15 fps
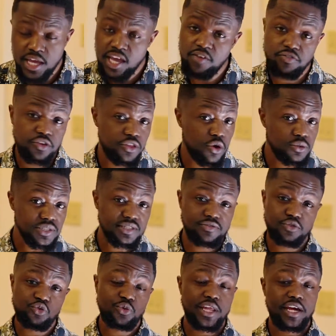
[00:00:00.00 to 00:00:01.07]
And for those
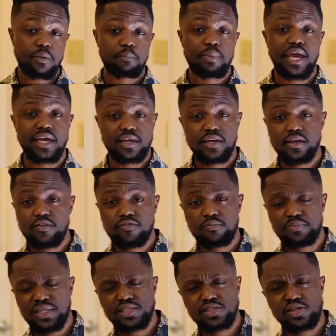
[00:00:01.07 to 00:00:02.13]
of you that are back here
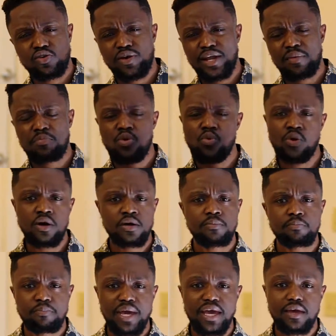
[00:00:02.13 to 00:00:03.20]
from Instagram,
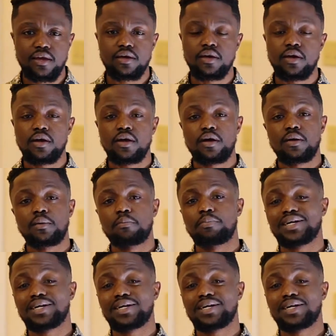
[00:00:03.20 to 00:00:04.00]
welcome back.